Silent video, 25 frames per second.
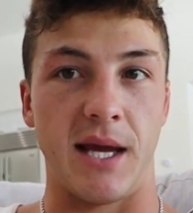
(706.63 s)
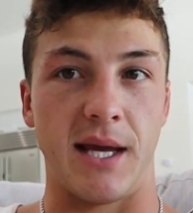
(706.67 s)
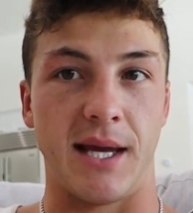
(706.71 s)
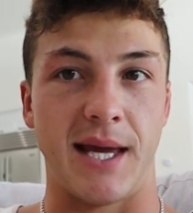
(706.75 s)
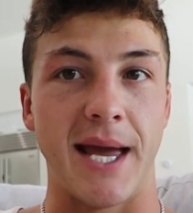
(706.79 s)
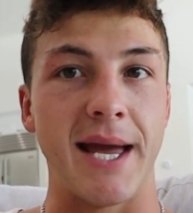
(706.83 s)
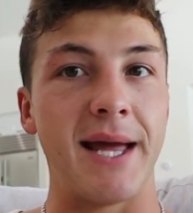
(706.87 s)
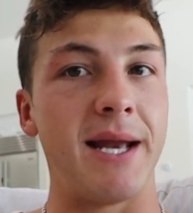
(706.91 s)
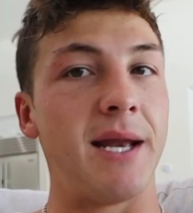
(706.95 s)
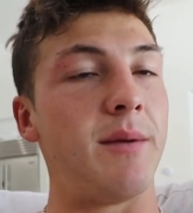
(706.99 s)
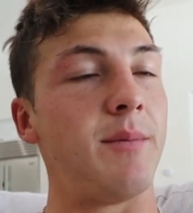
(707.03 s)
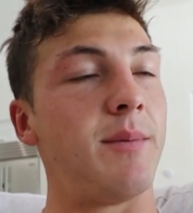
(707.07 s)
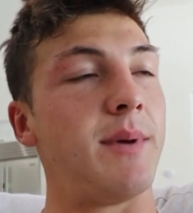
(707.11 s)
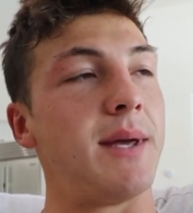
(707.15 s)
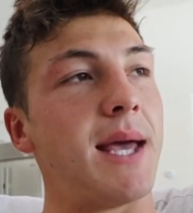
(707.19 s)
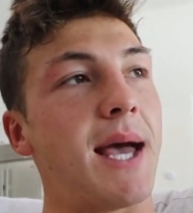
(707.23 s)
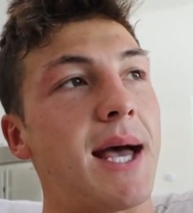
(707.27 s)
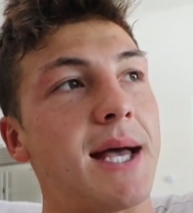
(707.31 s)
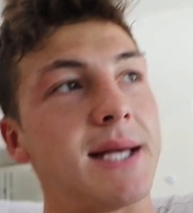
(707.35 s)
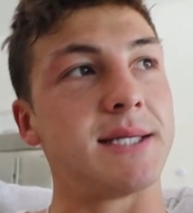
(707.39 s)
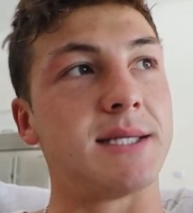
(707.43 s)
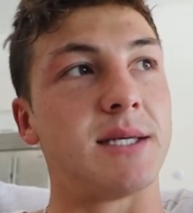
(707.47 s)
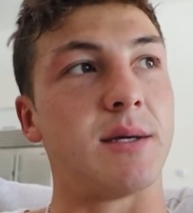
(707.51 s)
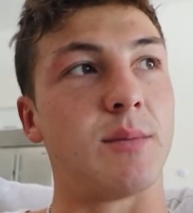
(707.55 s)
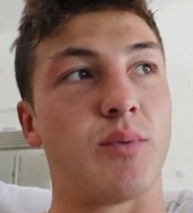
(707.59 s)
KDB
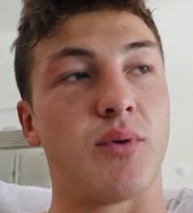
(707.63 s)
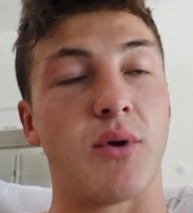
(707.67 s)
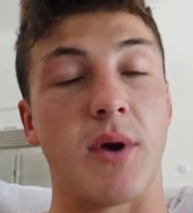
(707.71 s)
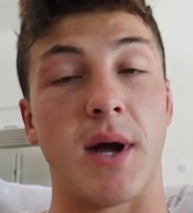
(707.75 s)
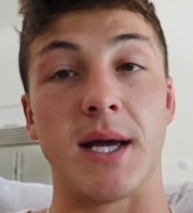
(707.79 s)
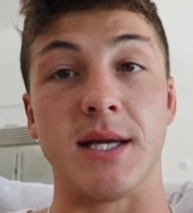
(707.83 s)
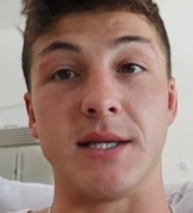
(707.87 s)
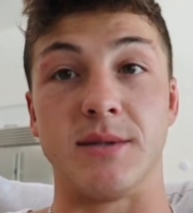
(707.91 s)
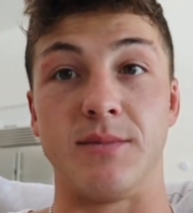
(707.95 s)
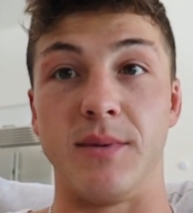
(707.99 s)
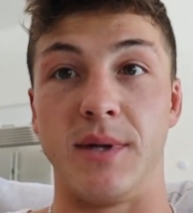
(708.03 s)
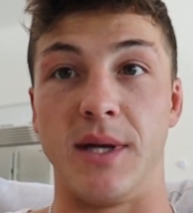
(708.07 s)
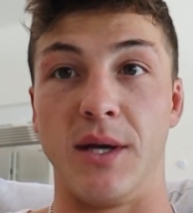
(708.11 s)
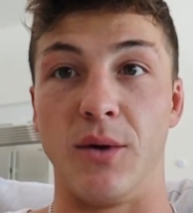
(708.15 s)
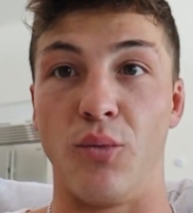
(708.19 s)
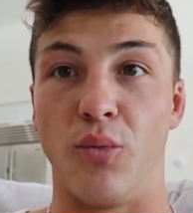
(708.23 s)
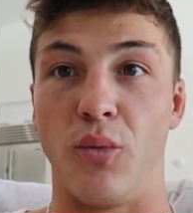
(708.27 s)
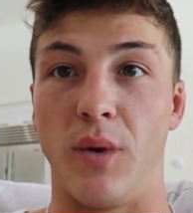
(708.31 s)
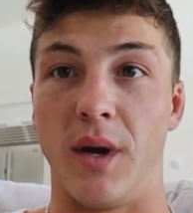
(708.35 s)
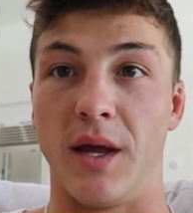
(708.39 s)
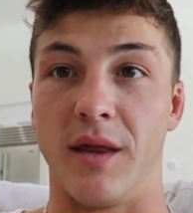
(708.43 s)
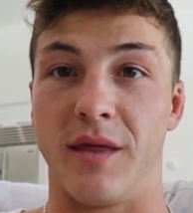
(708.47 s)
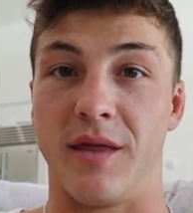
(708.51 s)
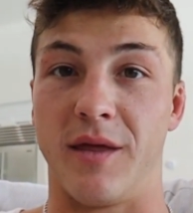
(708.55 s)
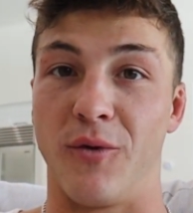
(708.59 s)
has surprised me
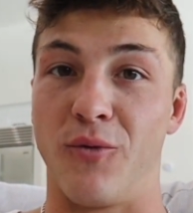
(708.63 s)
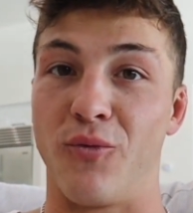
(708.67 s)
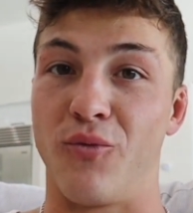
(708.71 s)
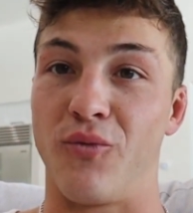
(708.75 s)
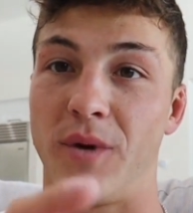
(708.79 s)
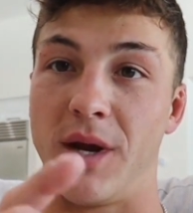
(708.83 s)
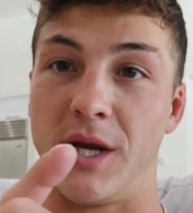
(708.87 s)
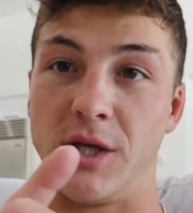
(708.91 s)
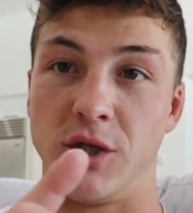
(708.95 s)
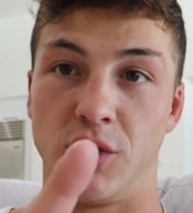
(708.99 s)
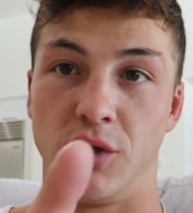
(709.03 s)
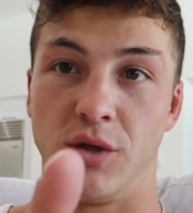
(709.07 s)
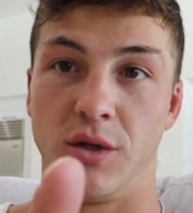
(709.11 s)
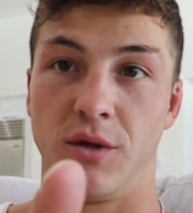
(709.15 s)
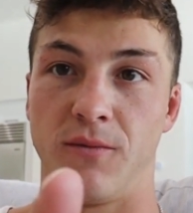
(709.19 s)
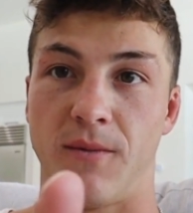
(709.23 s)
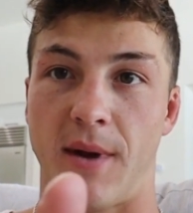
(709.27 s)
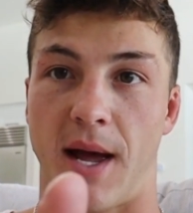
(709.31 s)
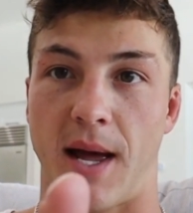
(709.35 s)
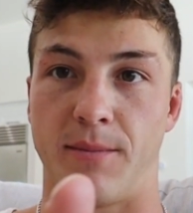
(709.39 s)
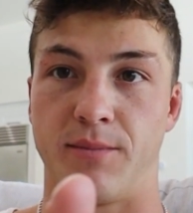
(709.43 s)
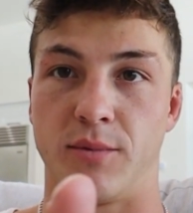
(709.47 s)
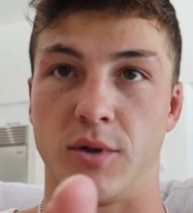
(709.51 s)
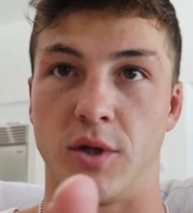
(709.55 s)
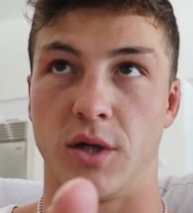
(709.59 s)
with Rachel the
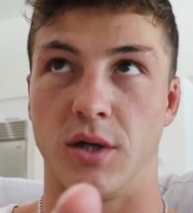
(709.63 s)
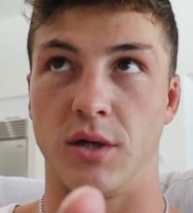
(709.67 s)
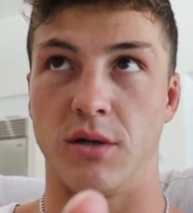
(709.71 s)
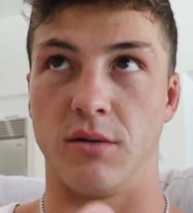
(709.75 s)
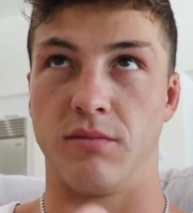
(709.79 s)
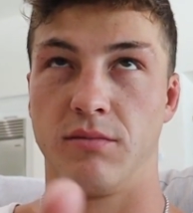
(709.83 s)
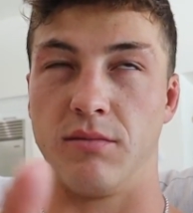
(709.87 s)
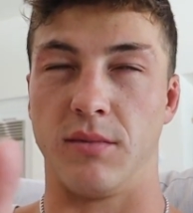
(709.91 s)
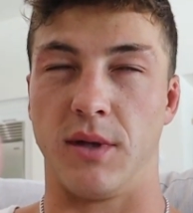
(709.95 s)
Raptor,